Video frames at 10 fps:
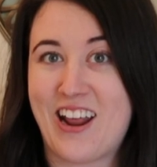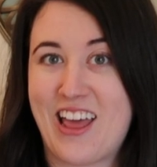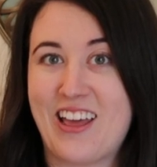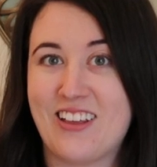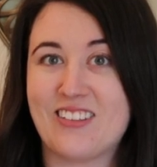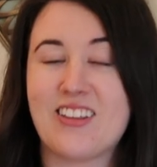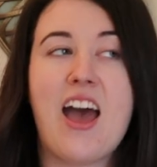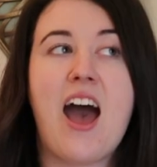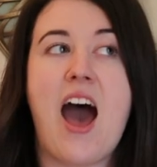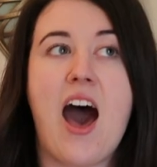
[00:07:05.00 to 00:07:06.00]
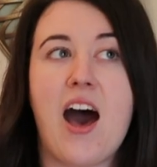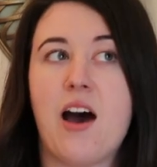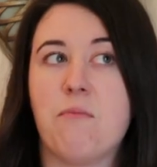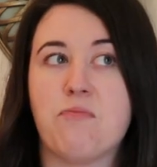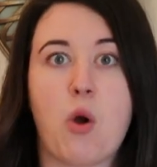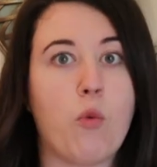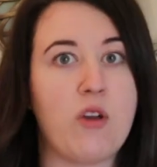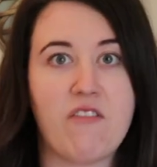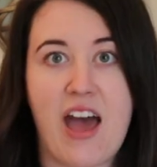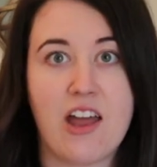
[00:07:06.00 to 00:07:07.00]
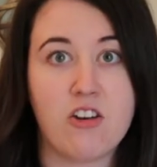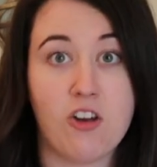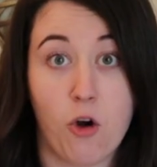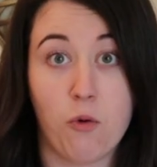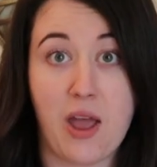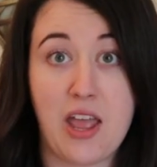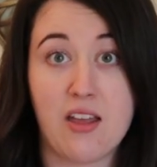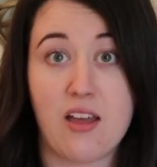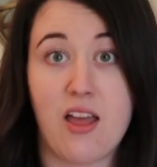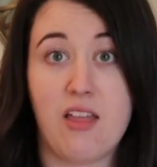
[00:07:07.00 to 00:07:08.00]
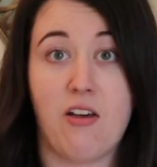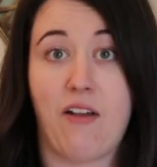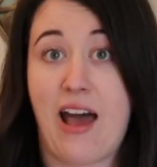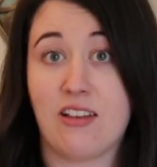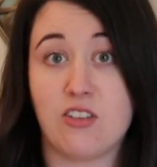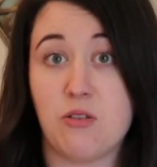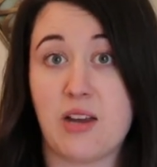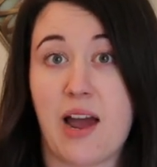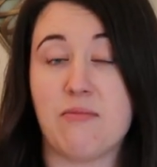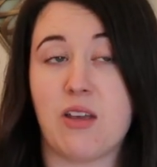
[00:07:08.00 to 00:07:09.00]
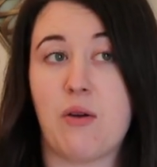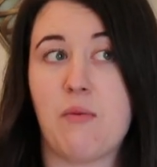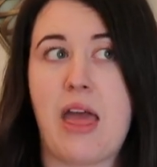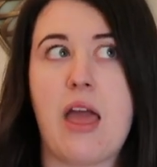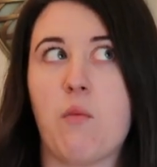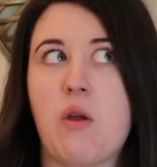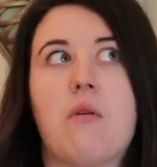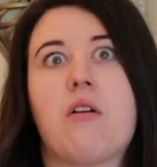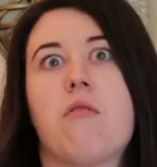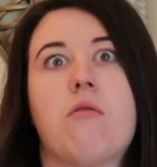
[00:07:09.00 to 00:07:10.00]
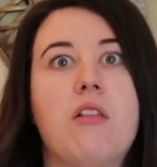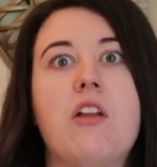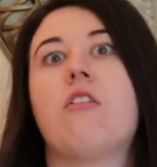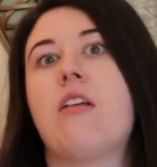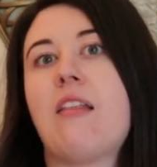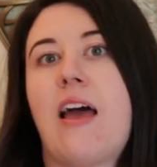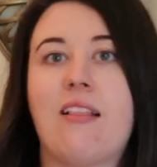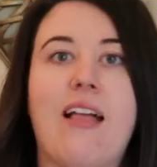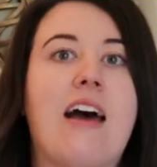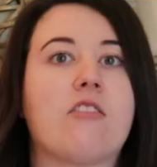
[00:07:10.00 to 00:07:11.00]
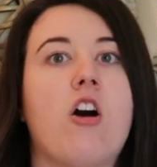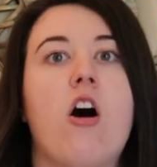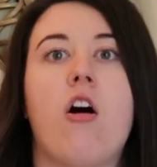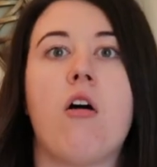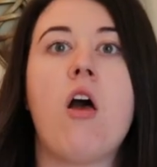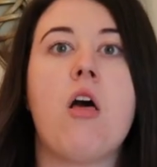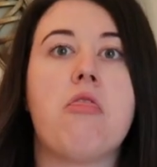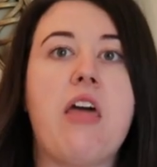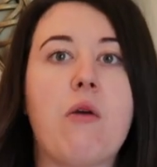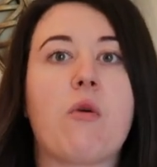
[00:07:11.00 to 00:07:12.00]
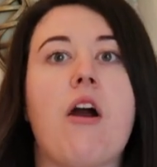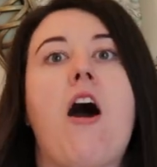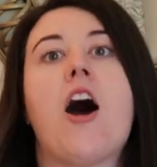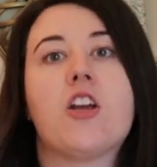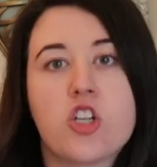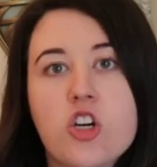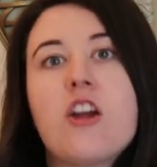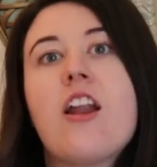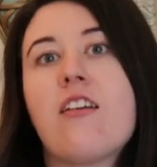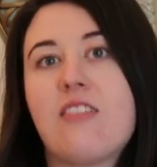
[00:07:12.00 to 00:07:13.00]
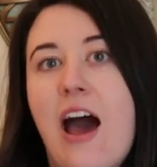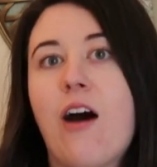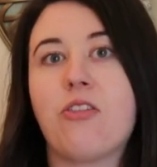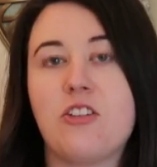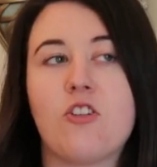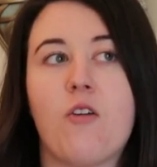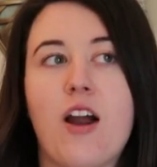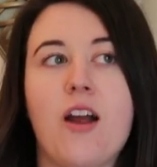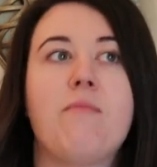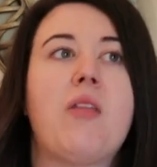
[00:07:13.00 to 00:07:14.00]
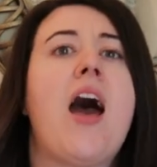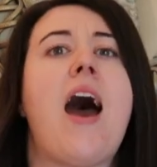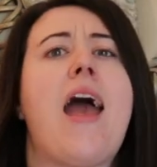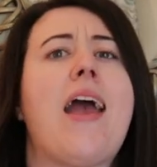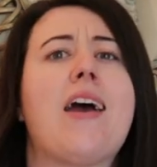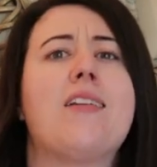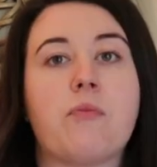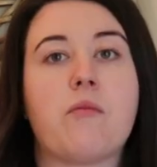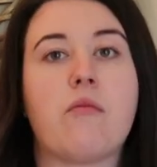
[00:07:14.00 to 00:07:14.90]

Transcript: it is. Um, we've had no wait in the last few times that we went, and we were literally like last call. They were ushering us out the door. And